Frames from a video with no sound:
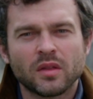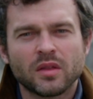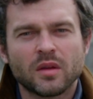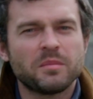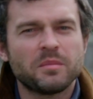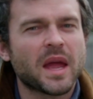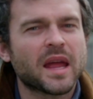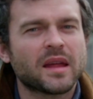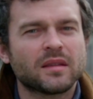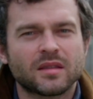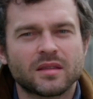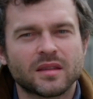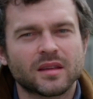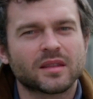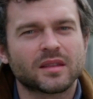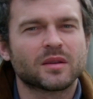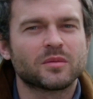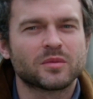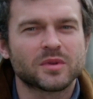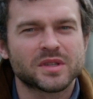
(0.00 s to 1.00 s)
the main
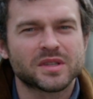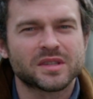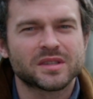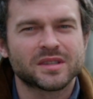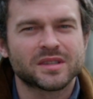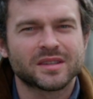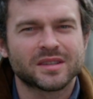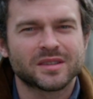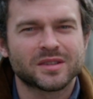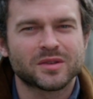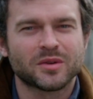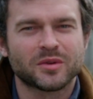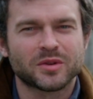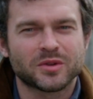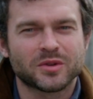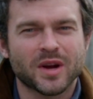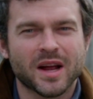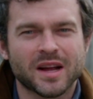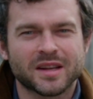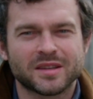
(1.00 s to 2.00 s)
thing that was so
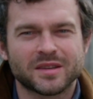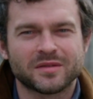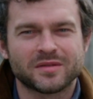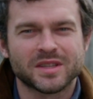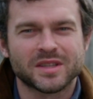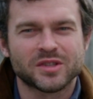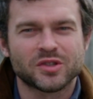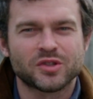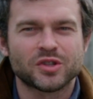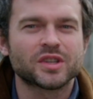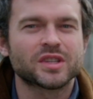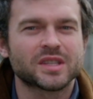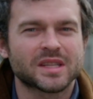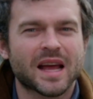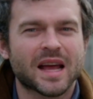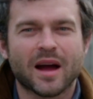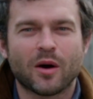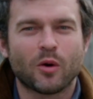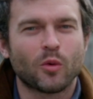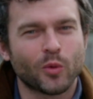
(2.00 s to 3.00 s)
attractive is
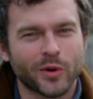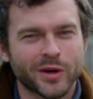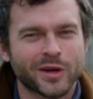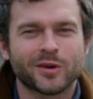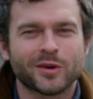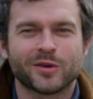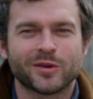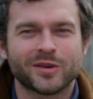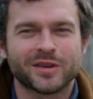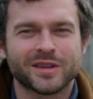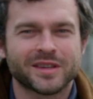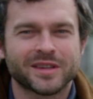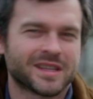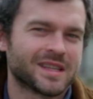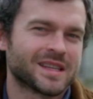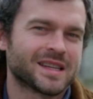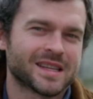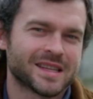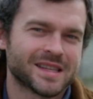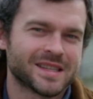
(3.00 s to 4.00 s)
just how weird
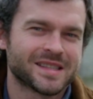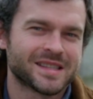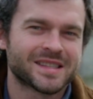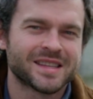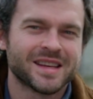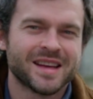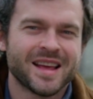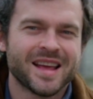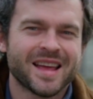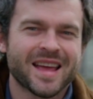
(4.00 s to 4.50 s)
it is.